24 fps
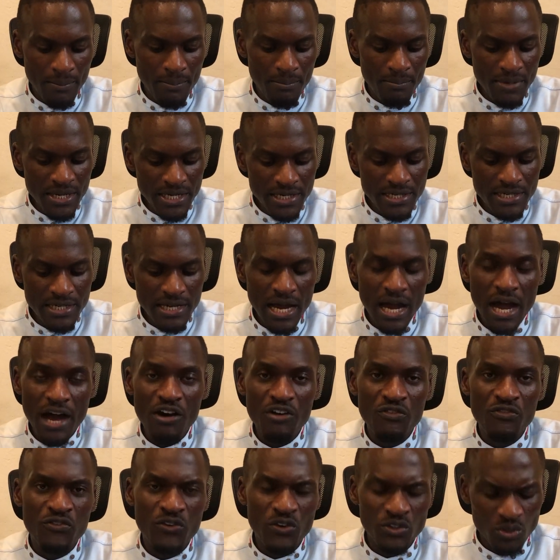
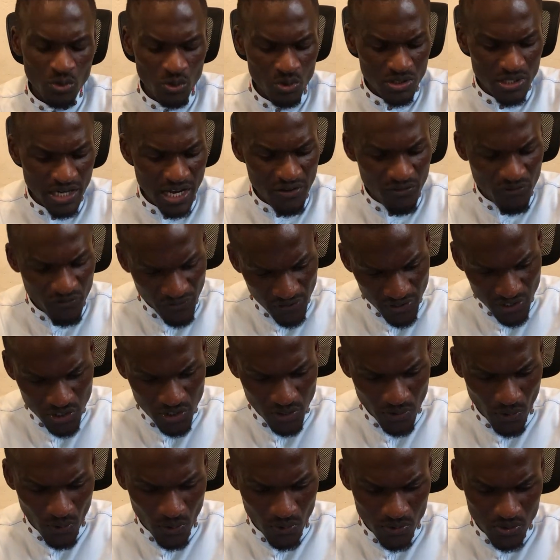media, photos and
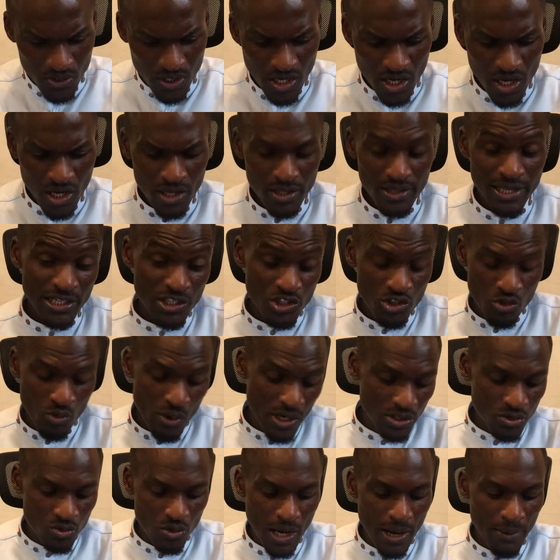videos that you
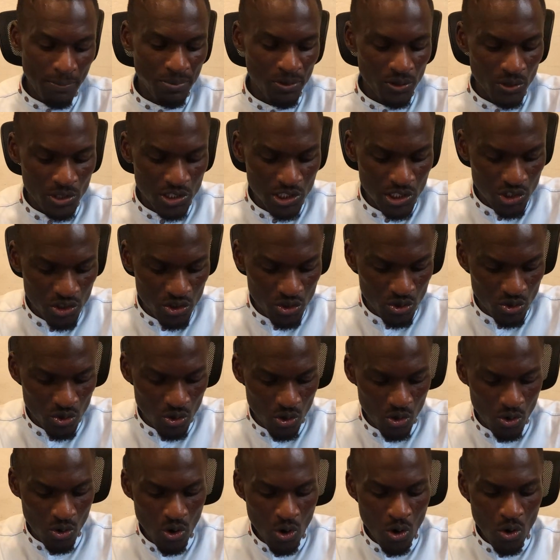want to upload into
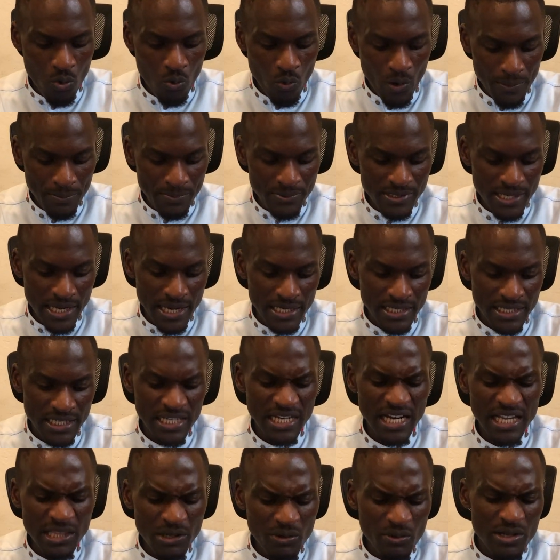your website.
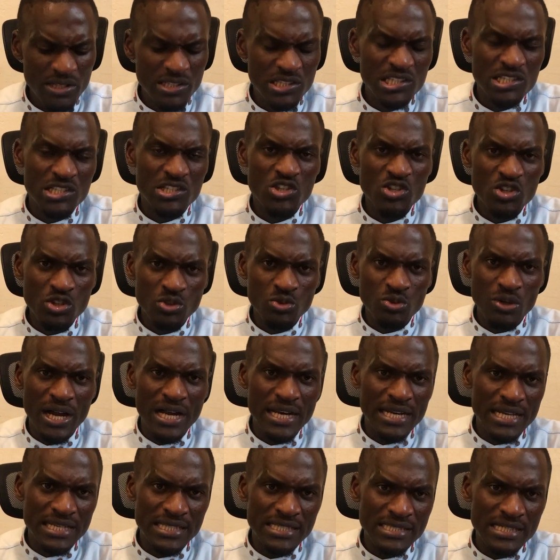In other words, you to
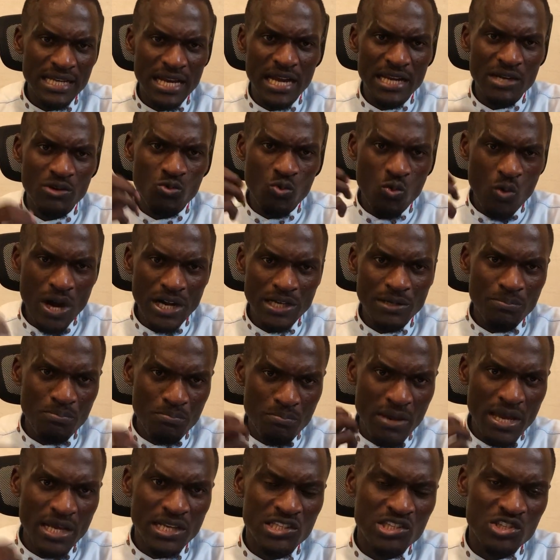understand what
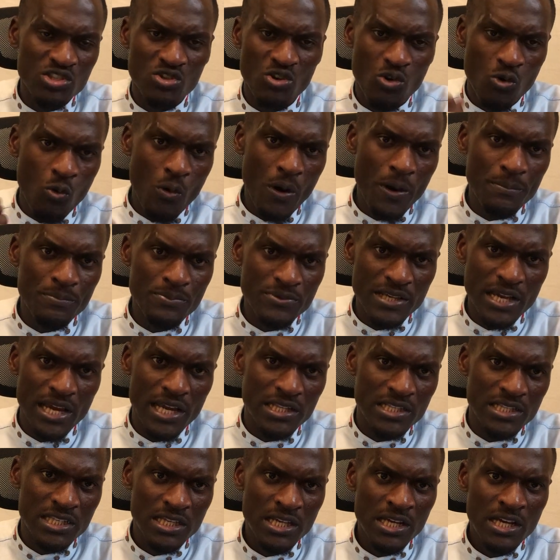makes your
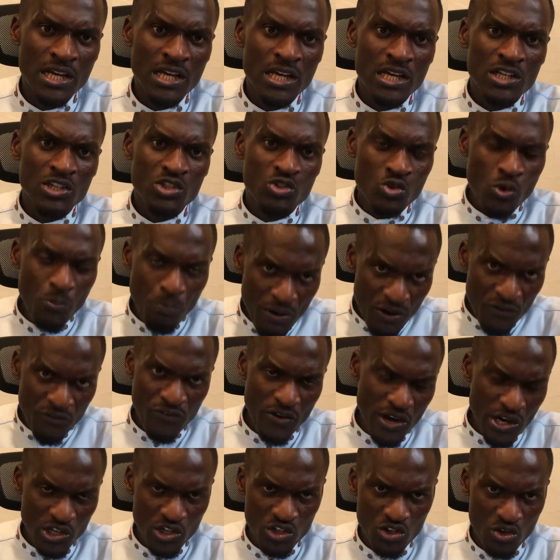website super
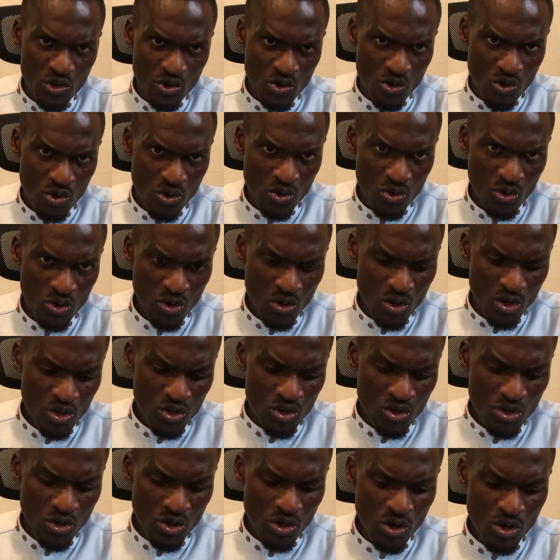functional,
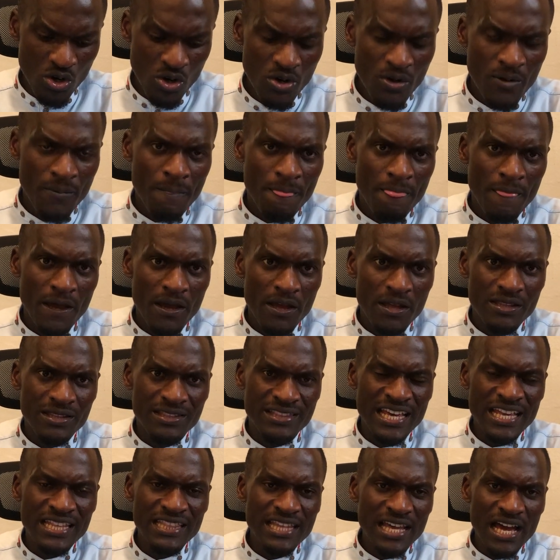you know.
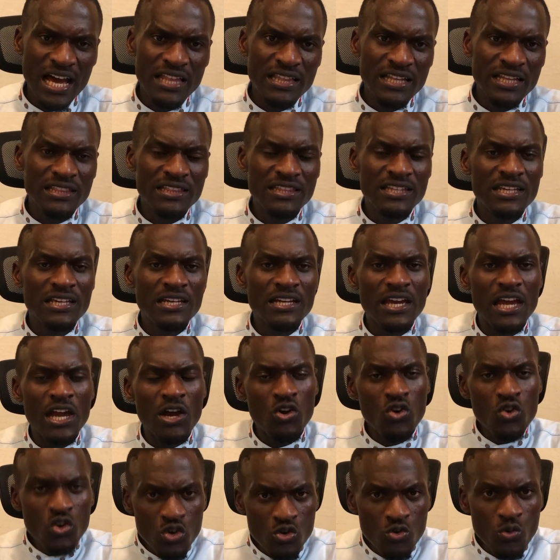Then the other thing, a
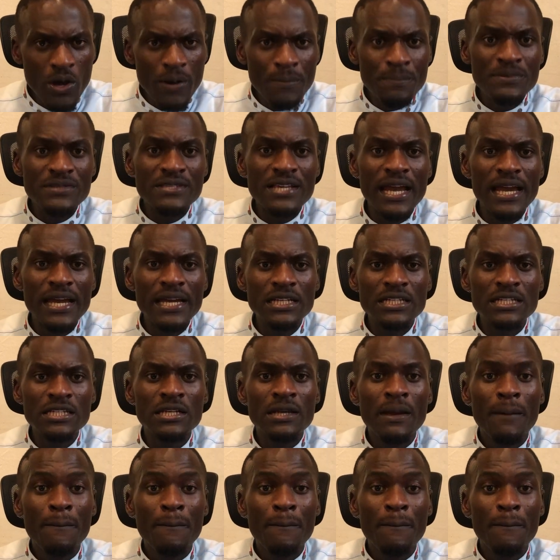good website